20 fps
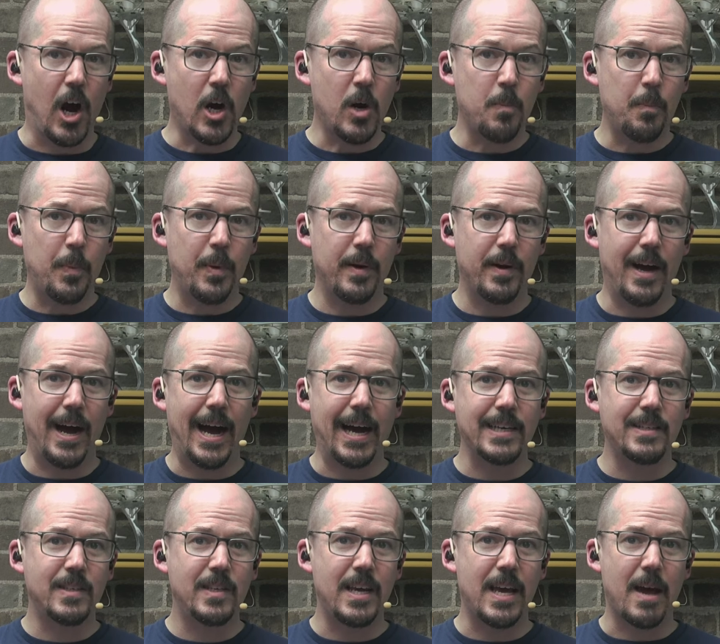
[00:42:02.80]
ARP,
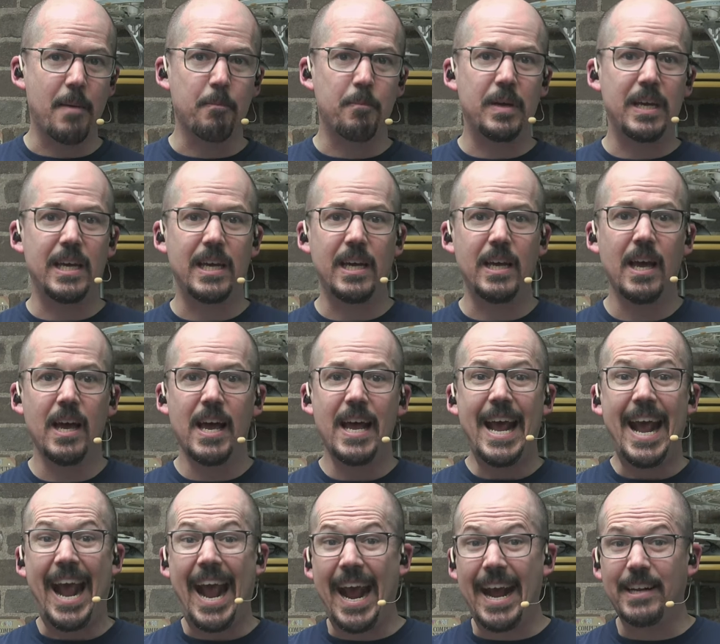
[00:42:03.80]
ICMP,
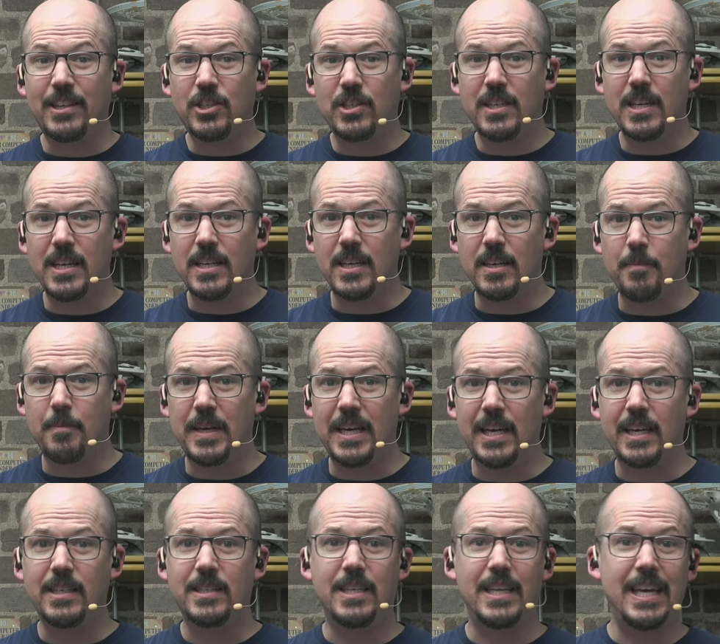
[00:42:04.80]

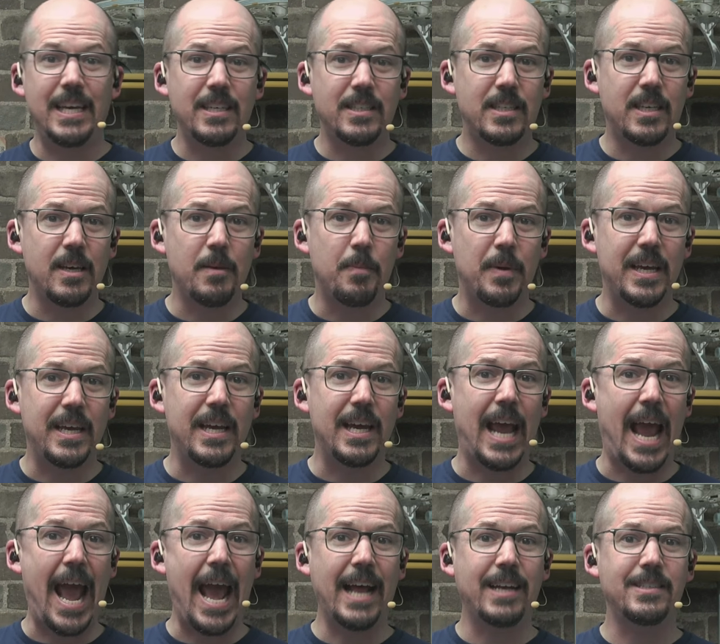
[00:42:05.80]
HTTP,
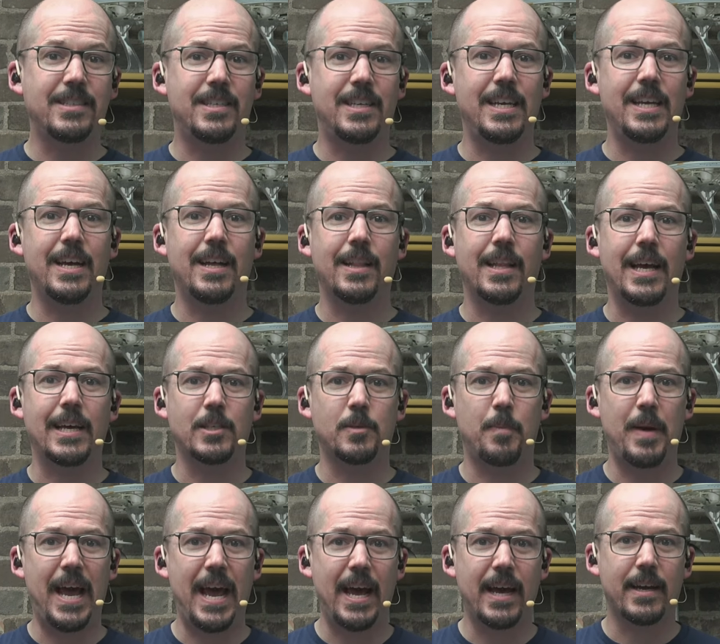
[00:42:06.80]
TCP, and TLS
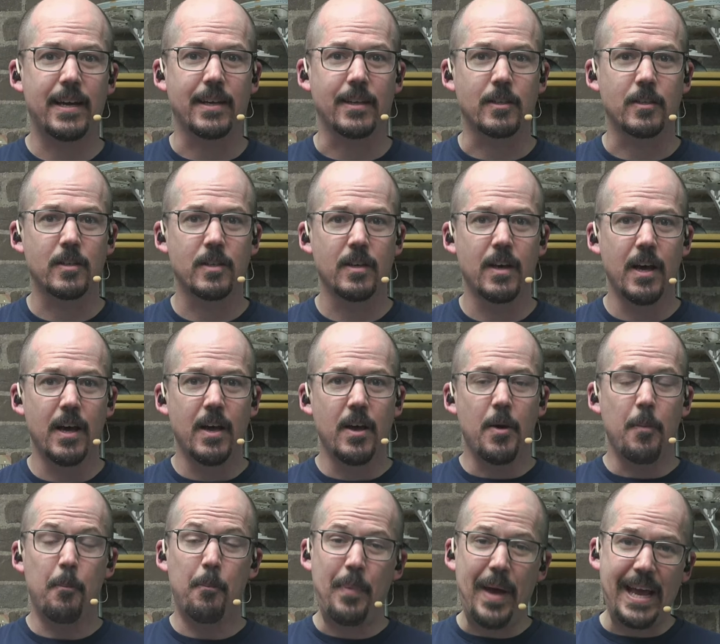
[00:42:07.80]
packets.
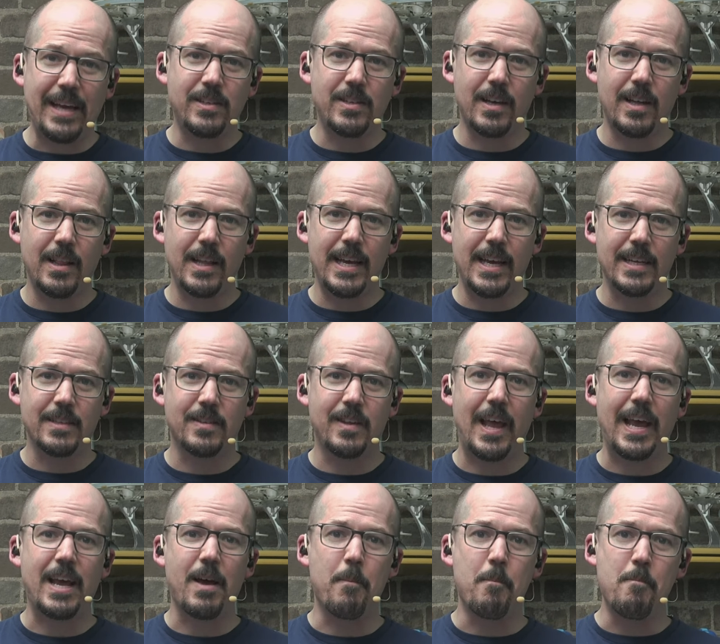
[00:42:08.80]
Basically, it's
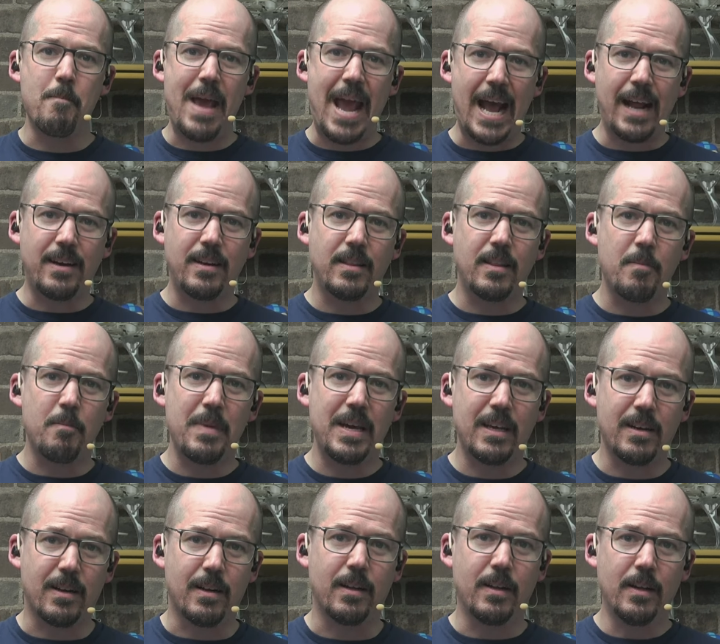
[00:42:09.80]
like a man in the
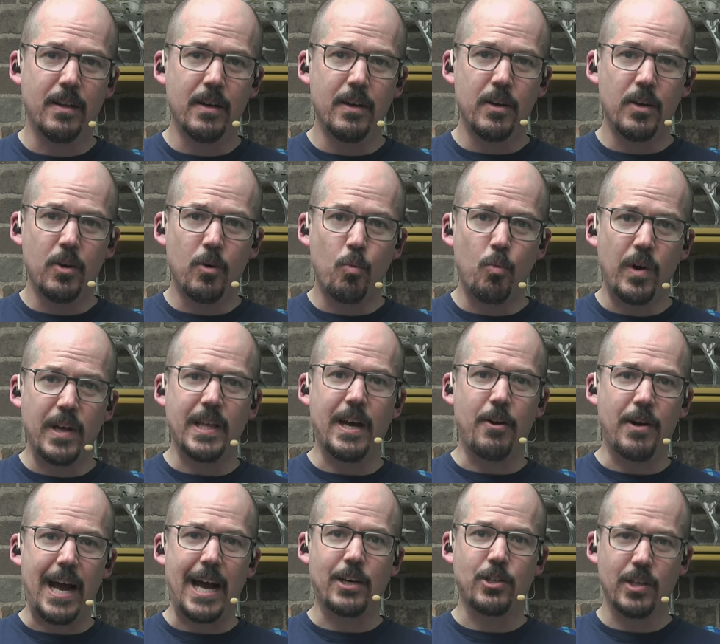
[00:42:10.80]
middle
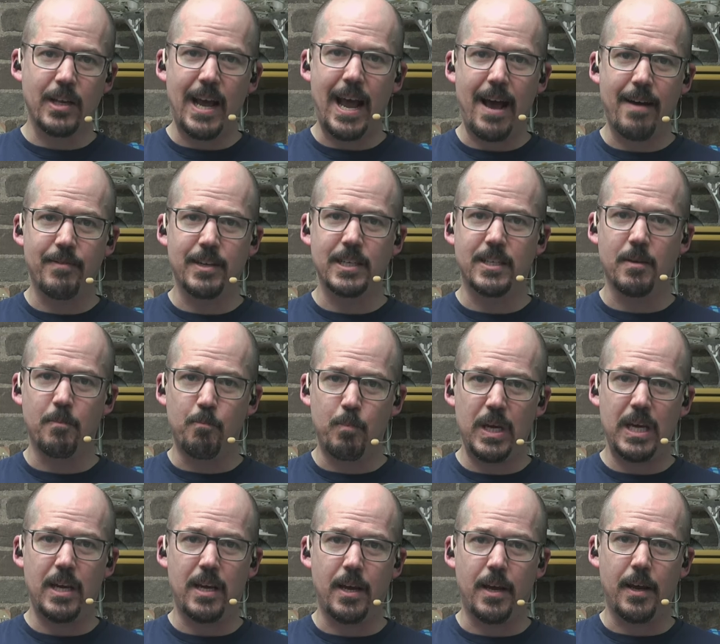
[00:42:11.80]
without actually having to
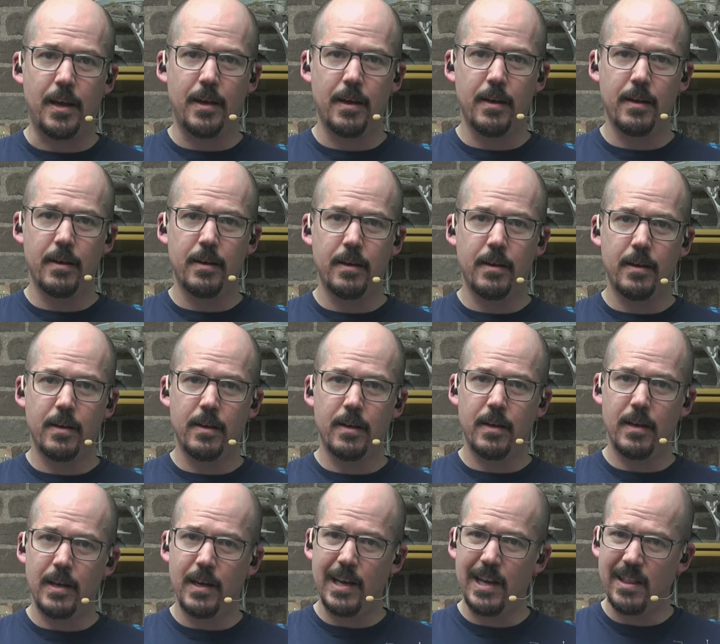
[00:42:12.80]
be
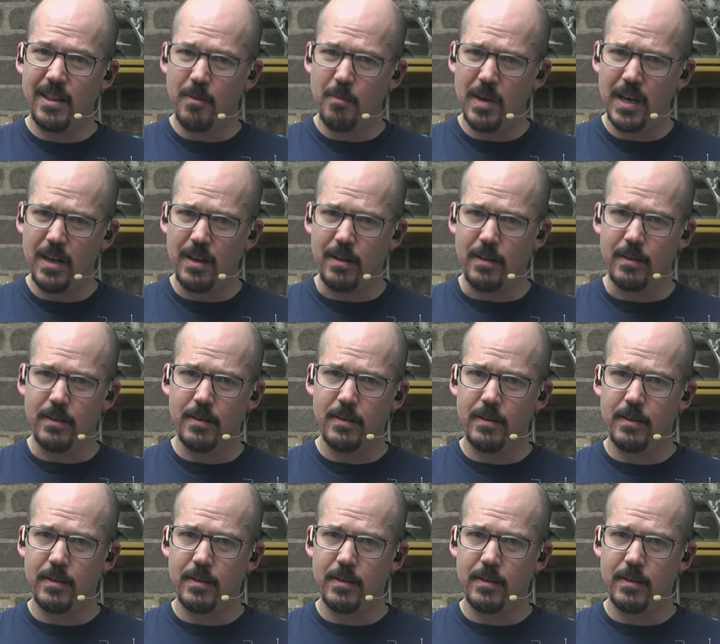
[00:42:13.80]
in the middle.